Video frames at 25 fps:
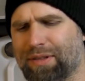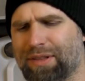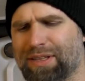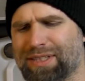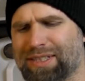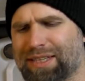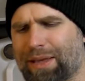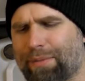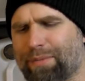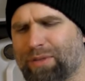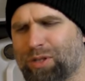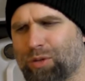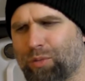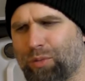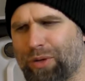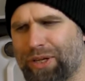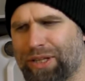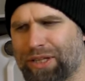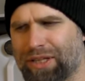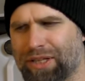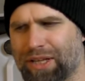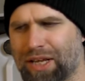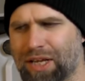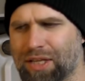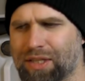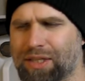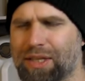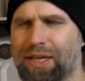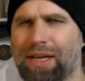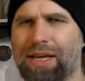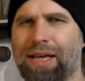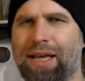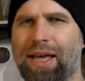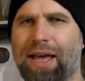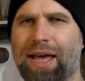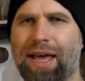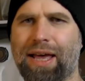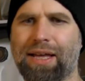some sweetness
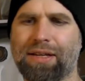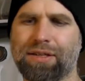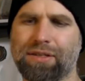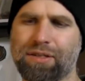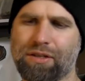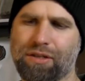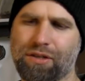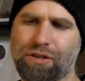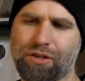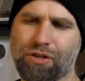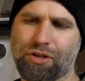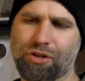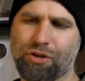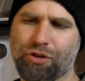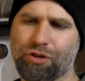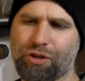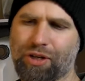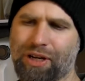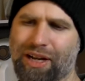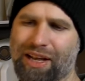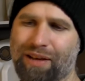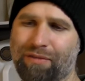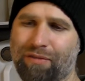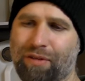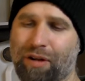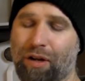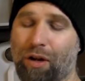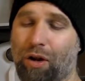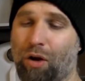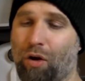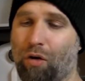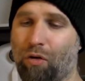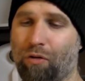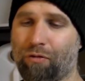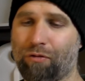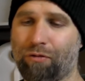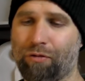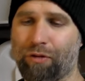and a good level
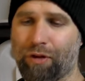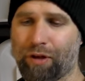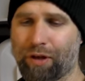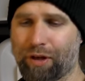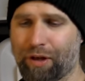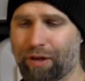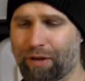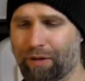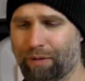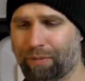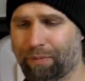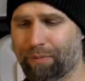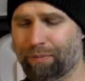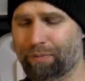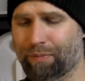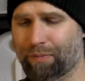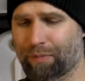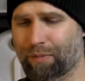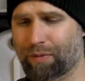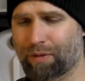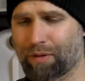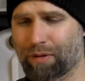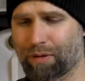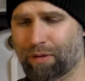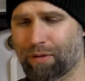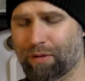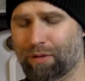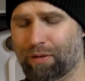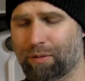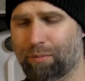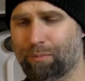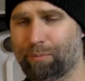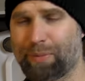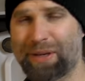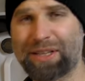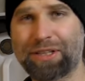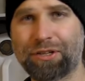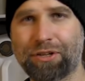of
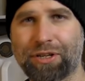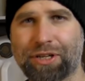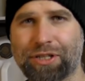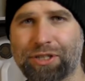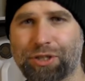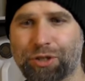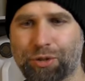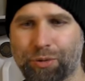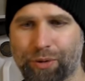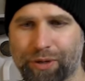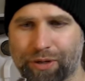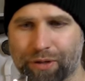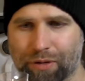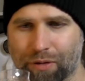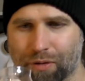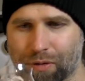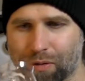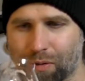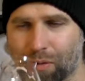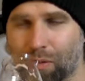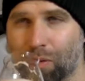bitterness to it.